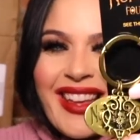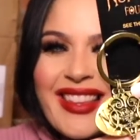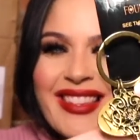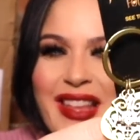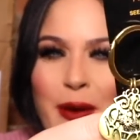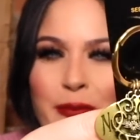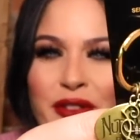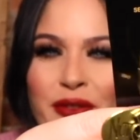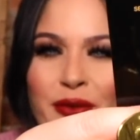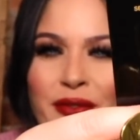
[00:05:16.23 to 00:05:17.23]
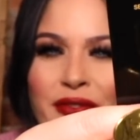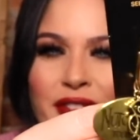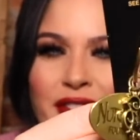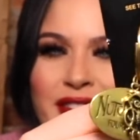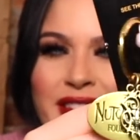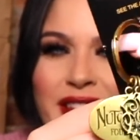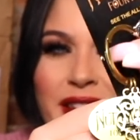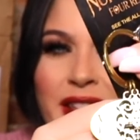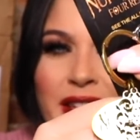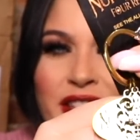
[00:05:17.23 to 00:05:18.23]
Isn't that beautiful? It's a
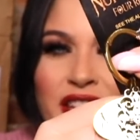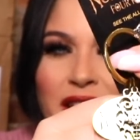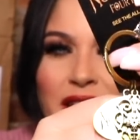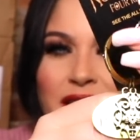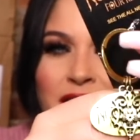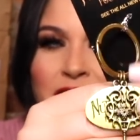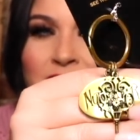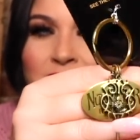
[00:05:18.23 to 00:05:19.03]
keychain